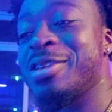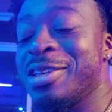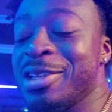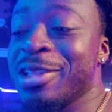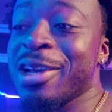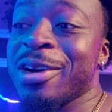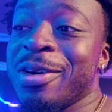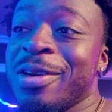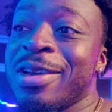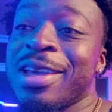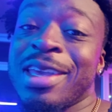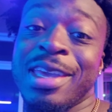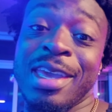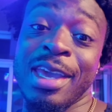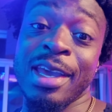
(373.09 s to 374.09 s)
You know,
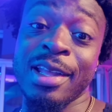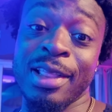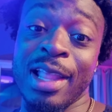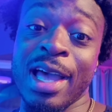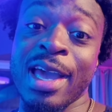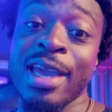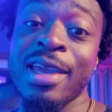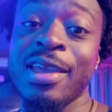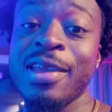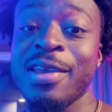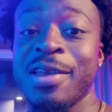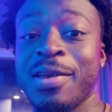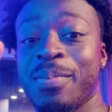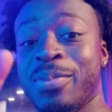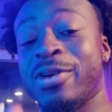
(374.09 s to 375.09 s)
can't lie,
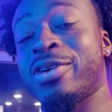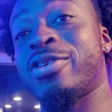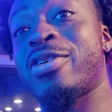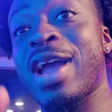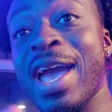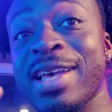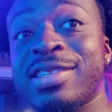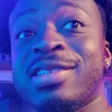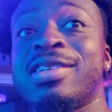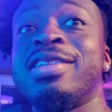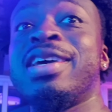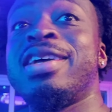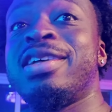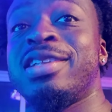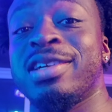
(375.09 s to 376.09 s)

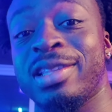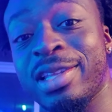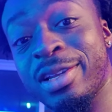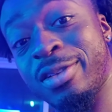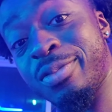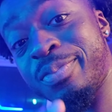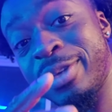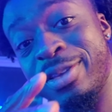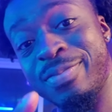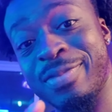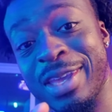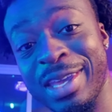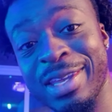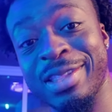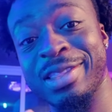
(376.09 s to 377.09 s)
procrastinated a little bit
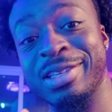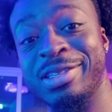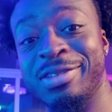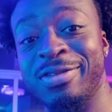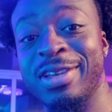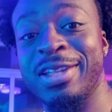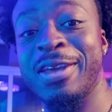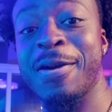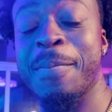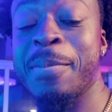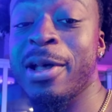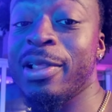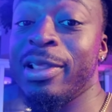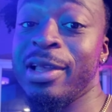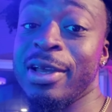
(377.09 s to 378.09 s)
making this video,
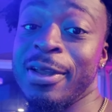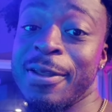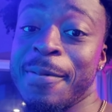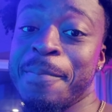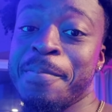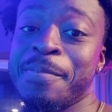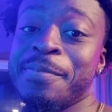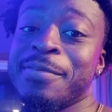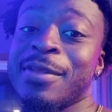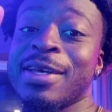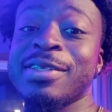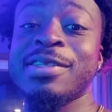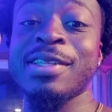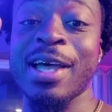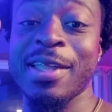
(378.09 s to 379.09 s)
but look,
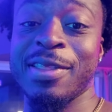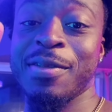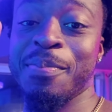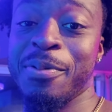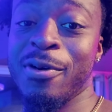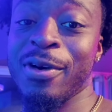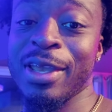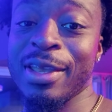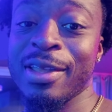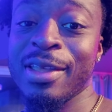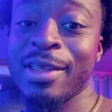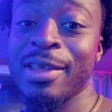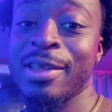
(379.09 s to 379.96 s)
that's not the point.